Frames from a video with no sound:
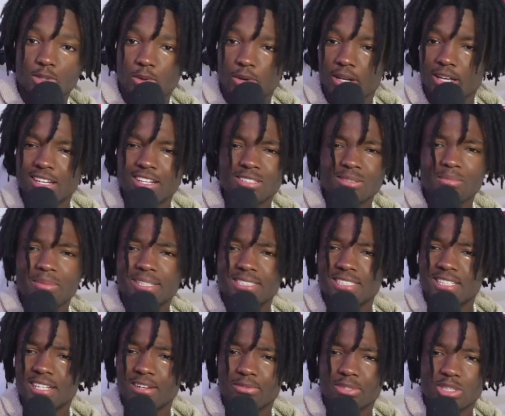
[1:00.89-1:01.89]
Jordy. And there's a
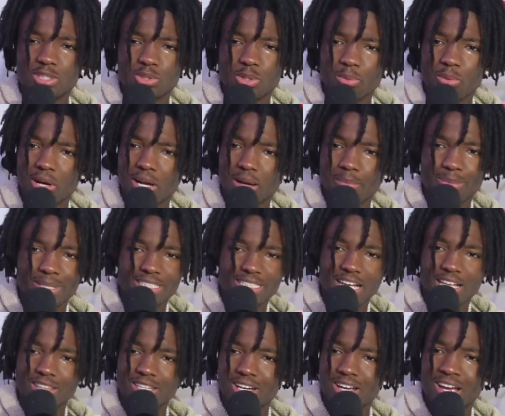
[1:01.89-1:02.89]
bunch of different streetwear companies
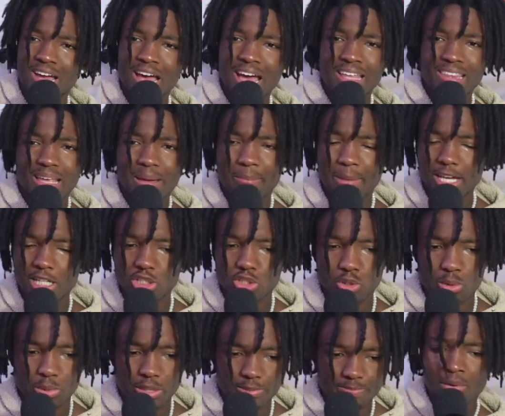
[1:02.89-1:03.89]
out there that make
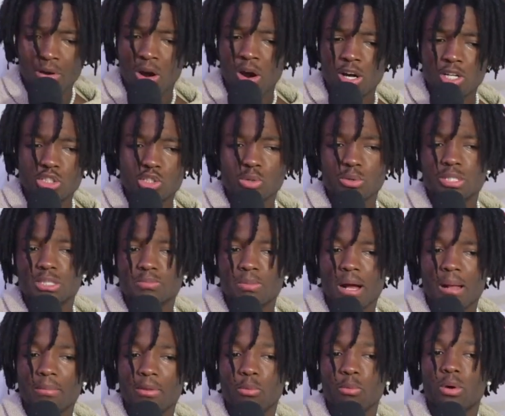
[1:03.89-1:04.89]
jewelry, but hard jewelry is
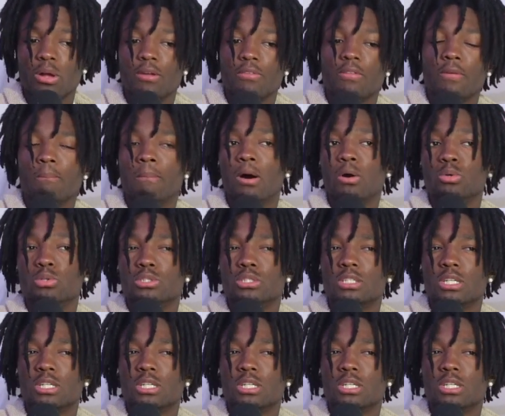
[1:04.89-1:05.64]
probably one of the most